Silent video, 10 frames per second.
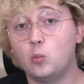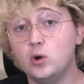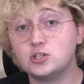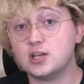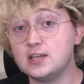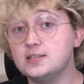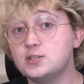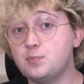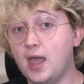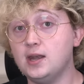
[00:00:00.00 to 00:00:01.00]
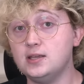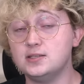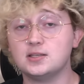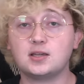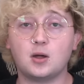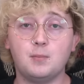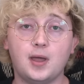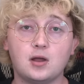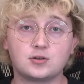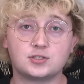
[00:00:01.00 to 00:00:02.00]
which is pennies
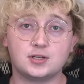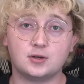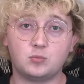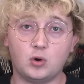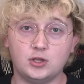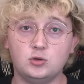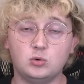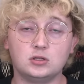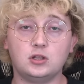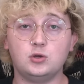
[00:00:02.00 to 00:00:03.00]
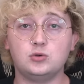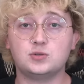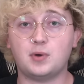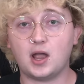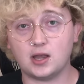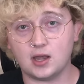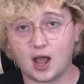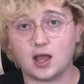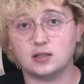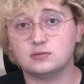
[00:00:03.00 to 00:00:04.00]
compared to what you will lose by
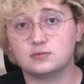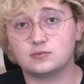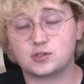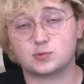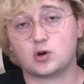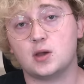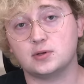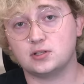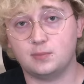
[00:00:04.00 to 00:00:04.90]
not subscribing to the